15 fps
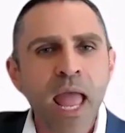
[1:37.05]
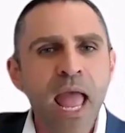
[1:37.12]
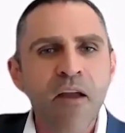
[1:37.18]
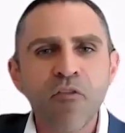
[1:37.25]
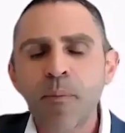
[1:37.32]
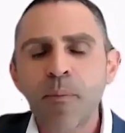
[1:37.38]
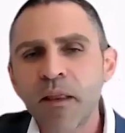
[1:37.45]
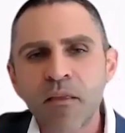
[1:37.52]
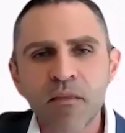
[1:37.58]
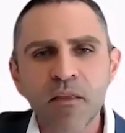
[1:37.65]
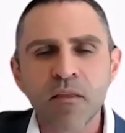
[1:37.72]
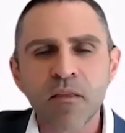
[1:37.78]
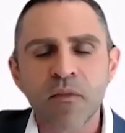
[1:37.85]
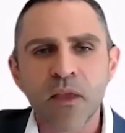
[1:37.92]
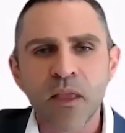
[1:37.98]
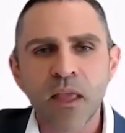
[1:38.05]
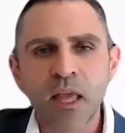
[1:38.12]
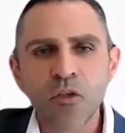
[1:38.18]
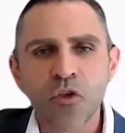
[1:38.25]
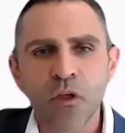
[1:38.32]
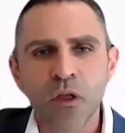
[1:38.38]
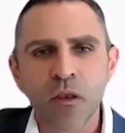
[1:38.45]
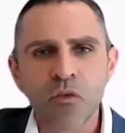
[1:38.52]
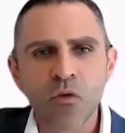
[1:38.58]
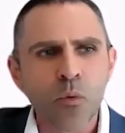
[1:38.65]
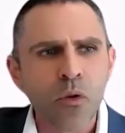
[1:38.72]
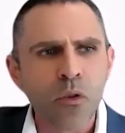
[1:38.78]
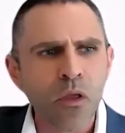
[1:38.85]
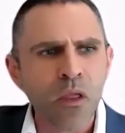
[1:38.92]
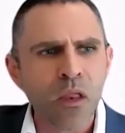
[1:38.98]
Everybody sits in the kitchen. So
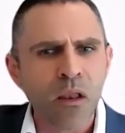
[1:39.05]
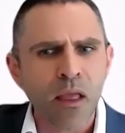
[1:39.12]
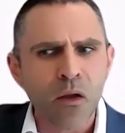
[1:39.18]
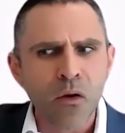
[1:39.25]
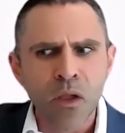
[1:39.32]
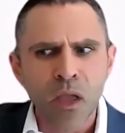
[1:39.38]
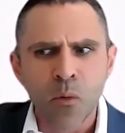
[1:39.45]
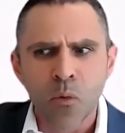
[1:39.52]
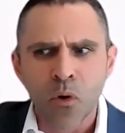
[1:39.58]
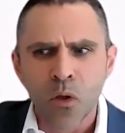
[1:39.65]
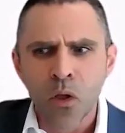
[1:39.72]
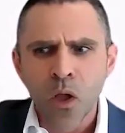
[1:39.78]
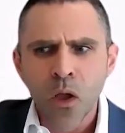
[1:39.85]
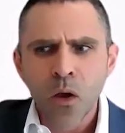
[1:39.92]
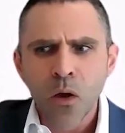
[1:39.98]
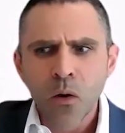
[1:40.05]
we're looking like, okay, well,